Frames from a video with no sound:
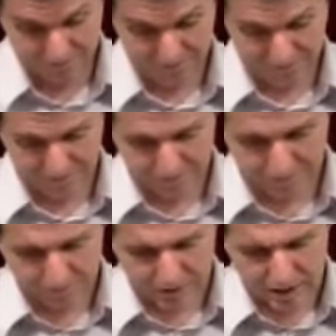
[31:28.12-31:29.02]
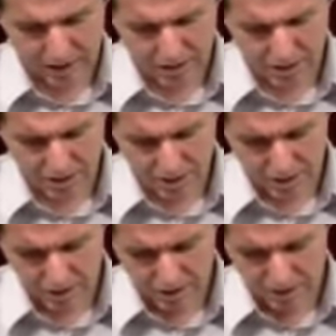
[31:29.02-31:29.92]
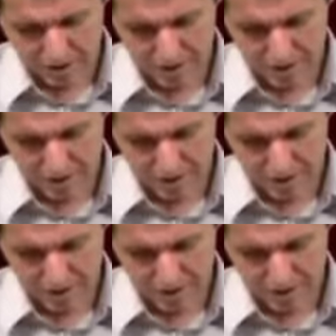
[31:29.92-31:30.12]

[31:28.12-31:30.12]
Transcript: Nothing is said.